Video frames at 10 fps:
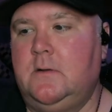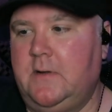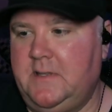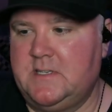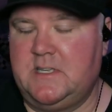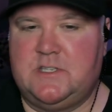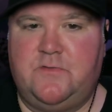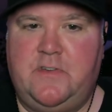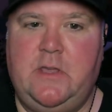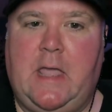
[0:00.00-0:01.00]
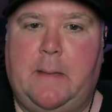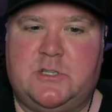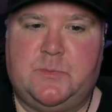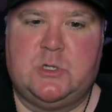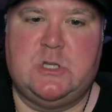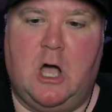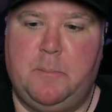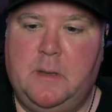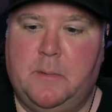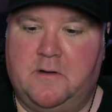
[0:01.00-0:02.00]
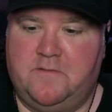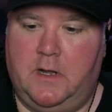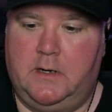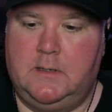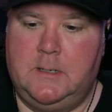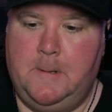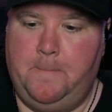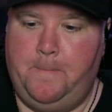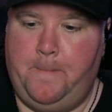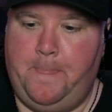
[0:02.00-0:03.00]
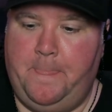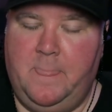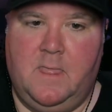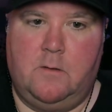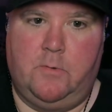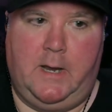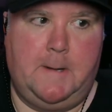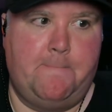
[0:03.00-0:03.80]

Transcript: Right? It's a video game. It's supposed to all be about fun. Right?